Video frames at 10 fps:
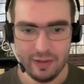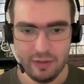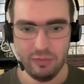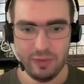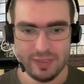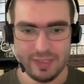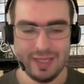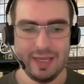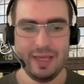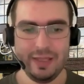You will see
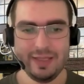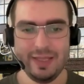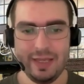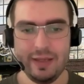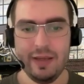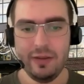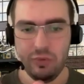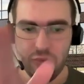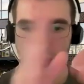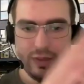it is linked
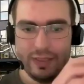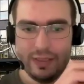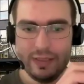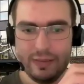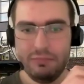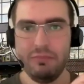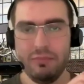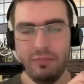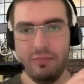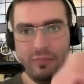to
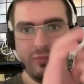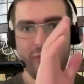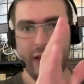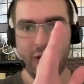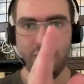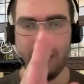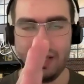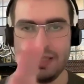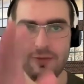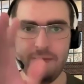very
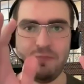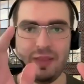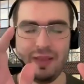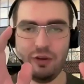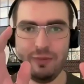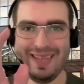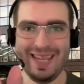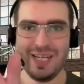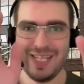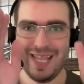comprehensive
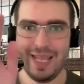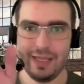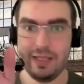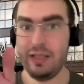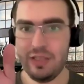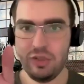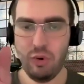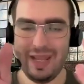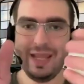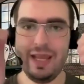documentation and
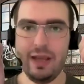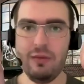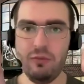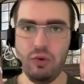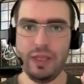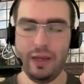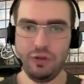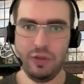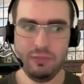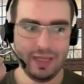story what
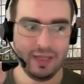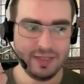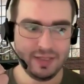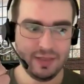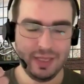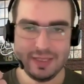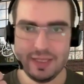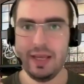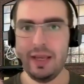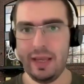actually plugin system is
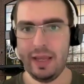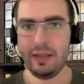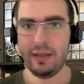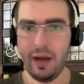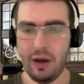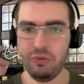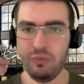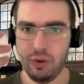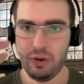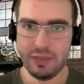and how to
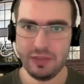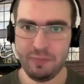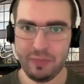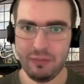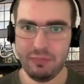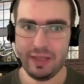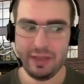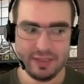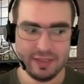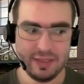work with
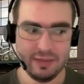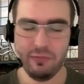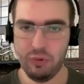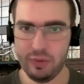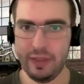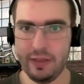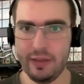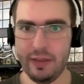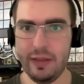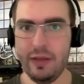plugin system, what to